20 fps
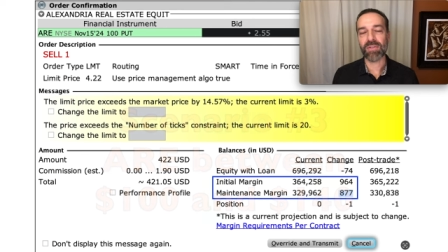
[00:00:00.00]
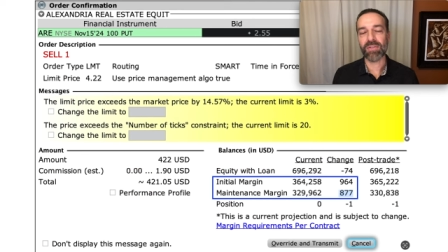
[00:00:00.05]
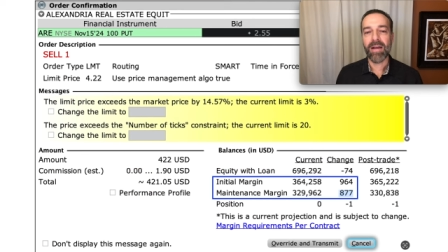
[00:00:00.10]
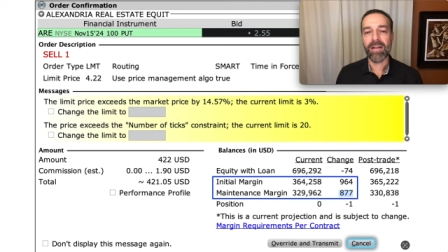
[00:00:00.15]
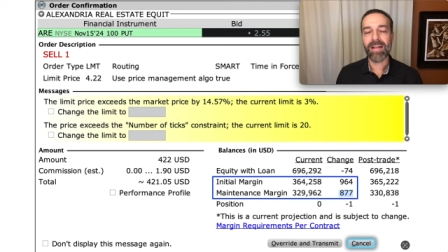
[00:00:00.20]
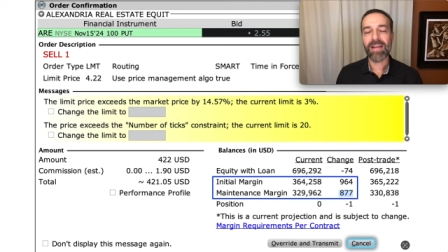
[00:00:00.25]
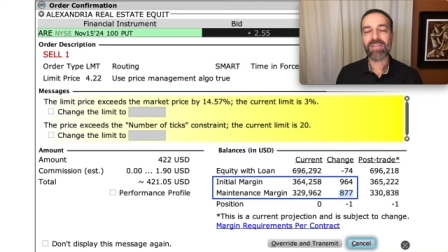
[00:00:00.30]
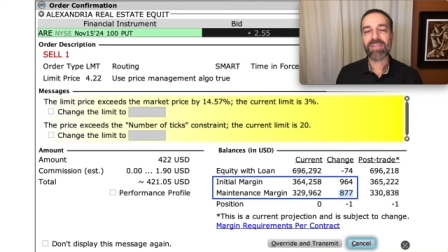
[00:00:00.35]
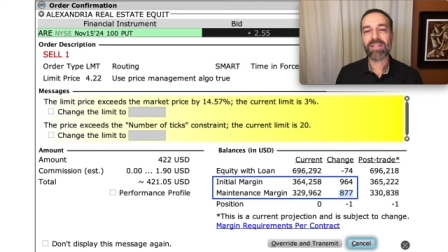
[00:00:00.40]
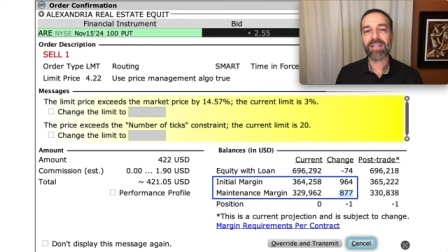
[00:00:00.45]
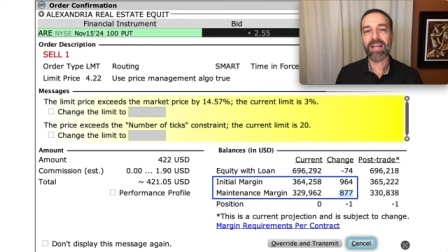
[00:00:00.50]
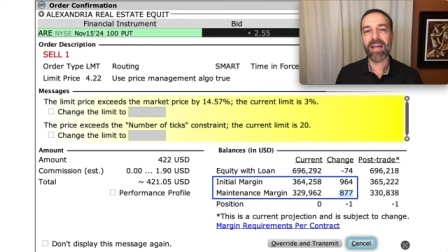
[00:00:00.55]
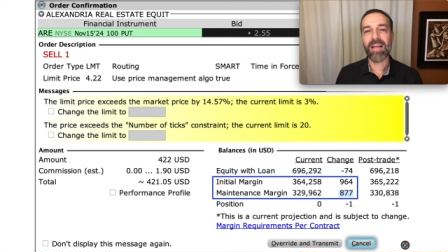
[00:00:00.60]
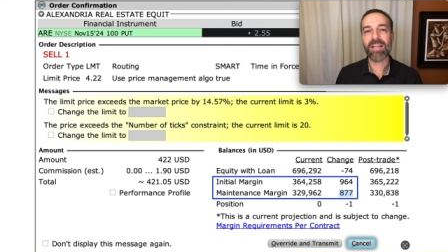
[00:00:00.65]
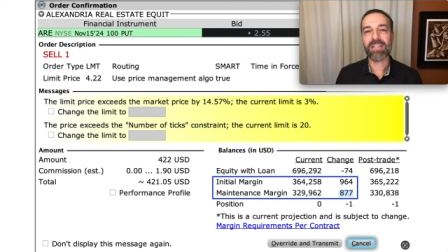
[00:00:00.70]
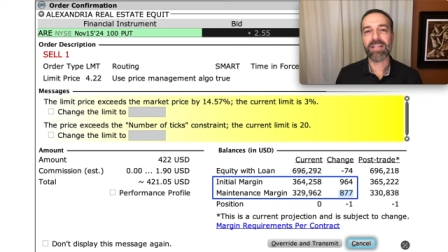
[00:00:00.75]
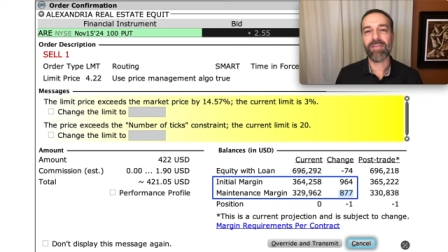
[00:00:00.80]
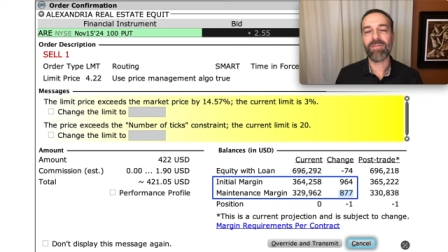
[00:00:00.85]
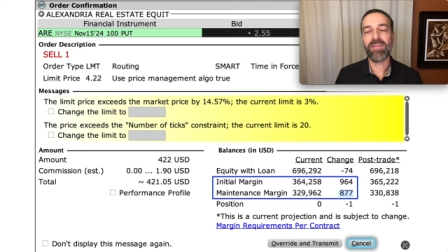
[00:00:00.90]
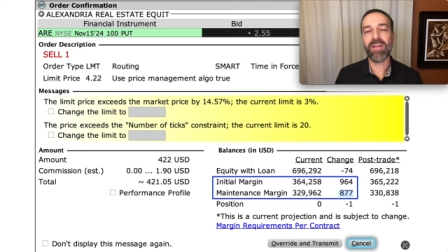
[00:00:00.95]
And that's the
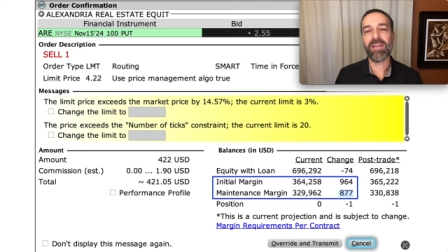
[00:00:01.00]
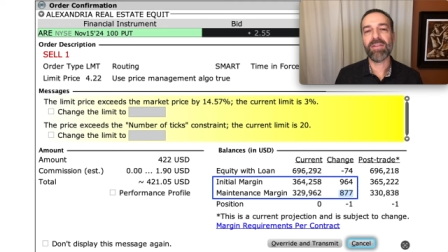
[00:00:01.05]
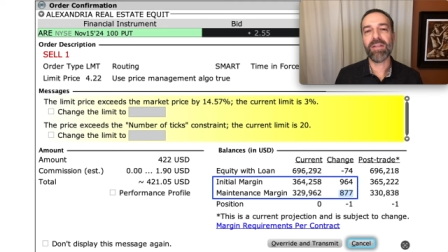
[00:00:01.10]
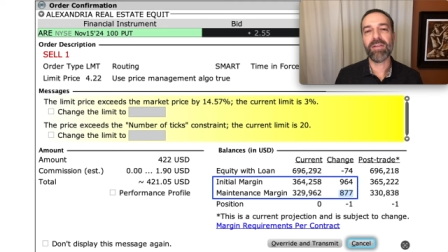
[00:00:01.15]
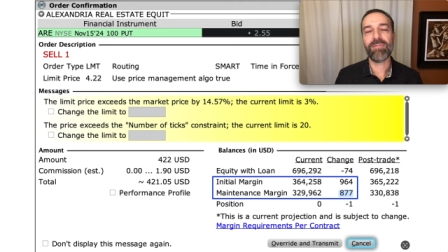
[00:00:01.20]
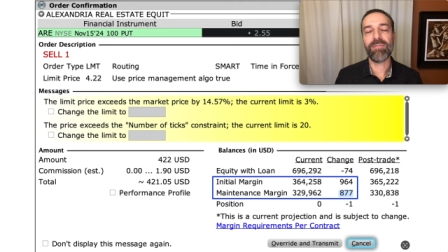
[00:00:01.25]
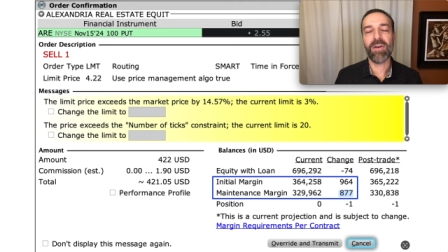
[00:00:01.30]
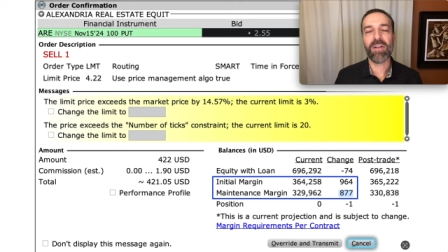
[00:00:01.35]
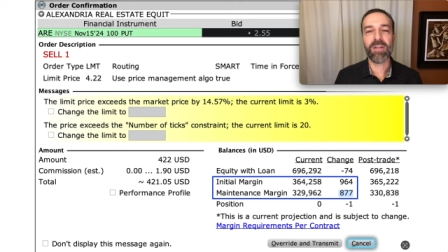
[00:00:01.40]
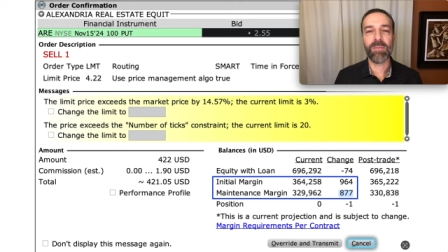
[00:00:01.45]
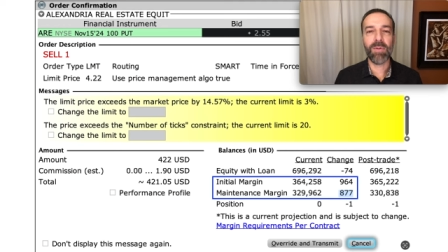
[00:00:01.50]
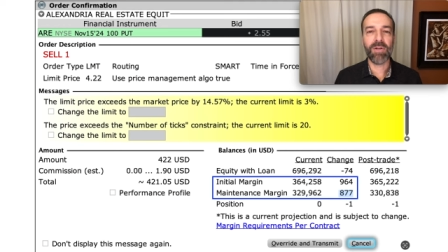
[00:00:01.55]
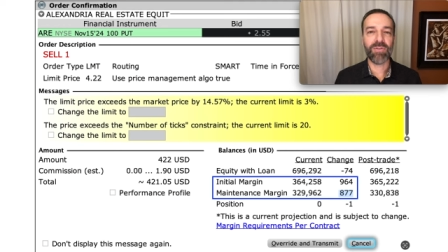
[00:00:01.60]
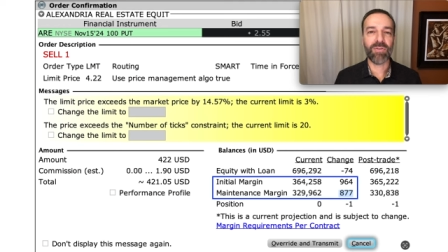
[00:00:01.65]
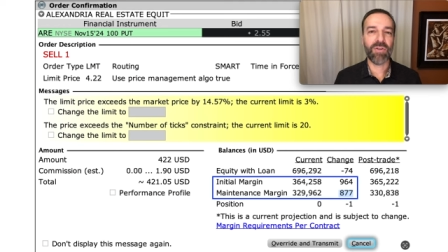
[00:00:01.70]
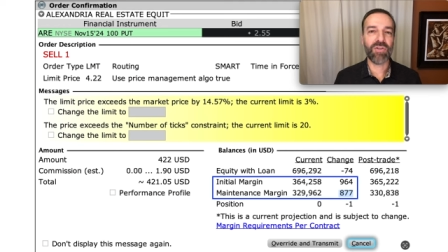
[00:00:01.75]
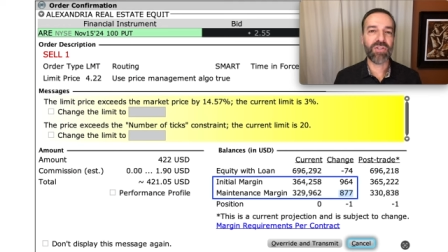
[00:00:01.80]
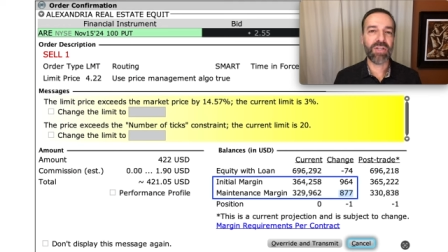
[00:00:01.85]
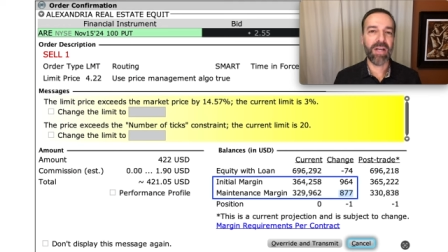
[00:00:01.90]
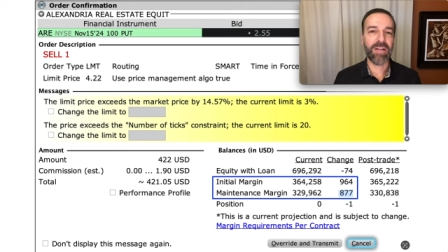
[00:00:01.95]
case if nothing
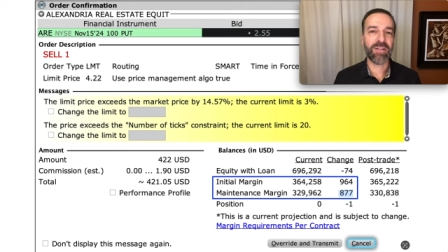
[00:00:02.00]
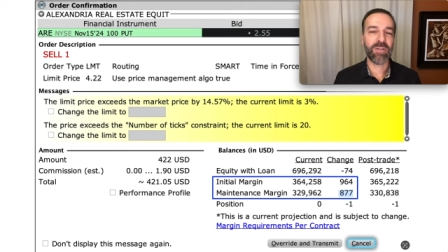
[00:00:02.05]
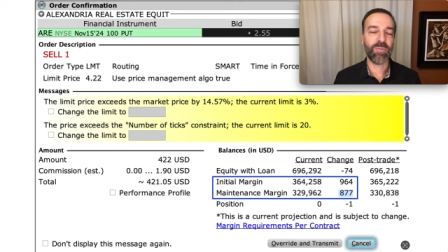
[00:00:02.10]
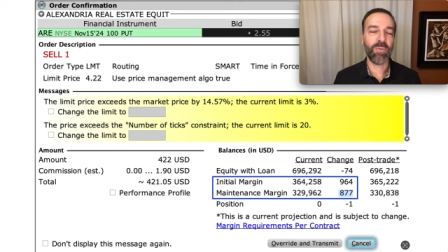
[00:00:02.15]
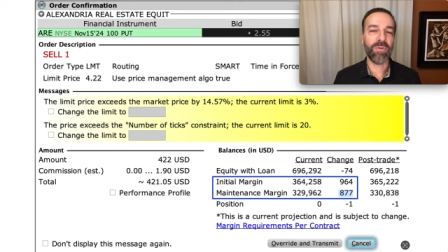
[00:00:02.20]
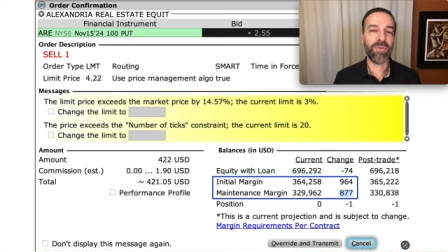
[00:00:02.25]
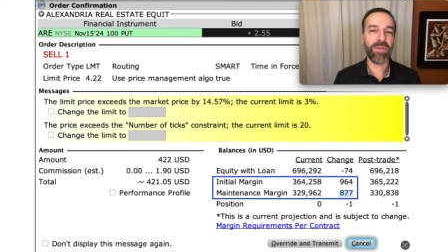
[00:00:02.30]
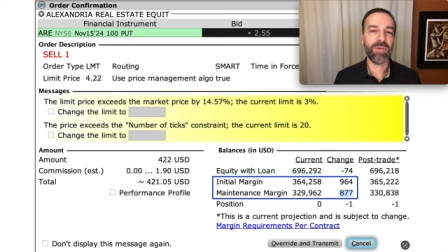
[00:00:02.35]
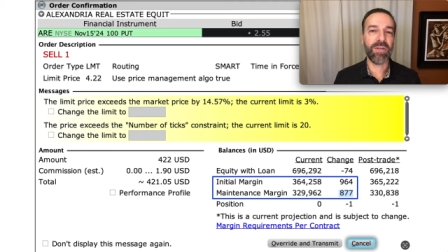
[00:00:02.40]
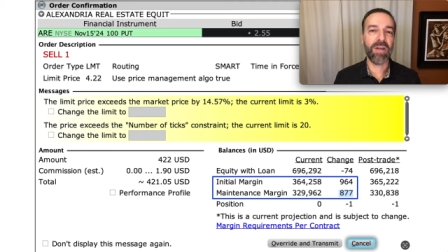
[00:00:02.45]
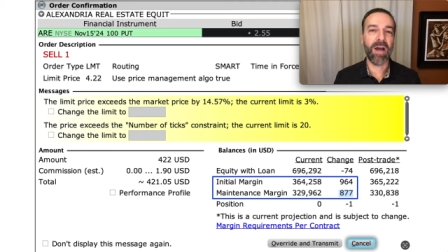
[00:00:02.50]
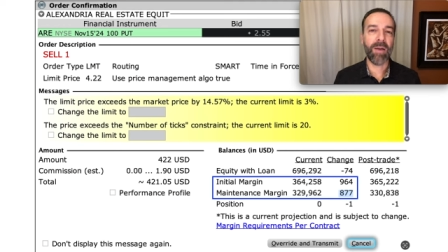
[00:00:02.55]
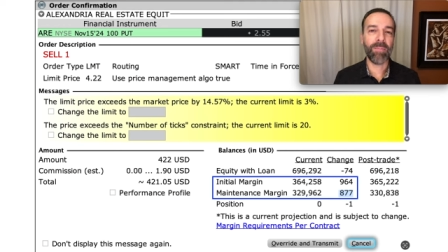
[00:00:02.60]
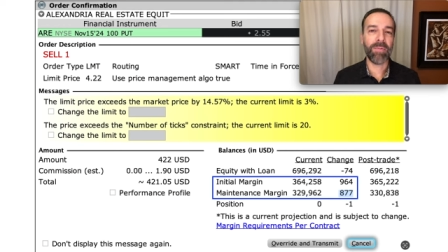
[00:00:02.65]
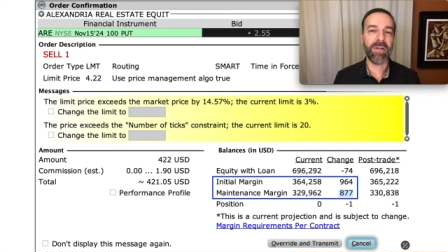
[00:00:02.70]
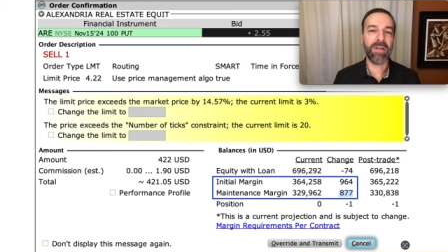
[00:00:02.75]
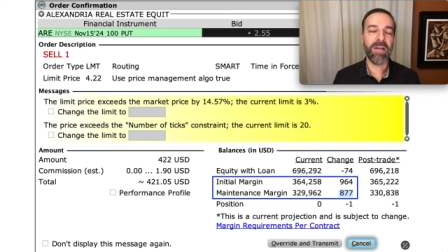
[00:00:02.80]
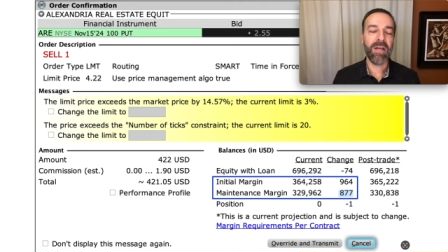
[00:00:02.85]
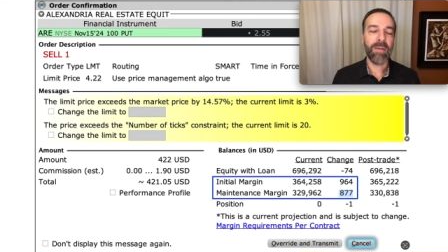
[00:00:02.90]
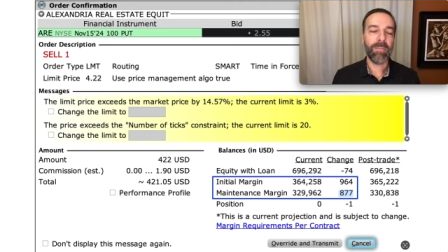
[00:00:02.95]
fundamentally changes with the
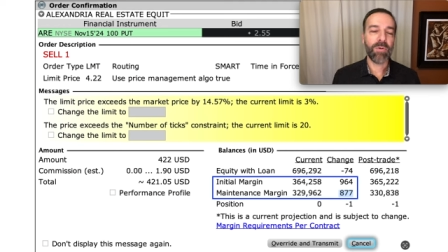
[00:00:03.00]
company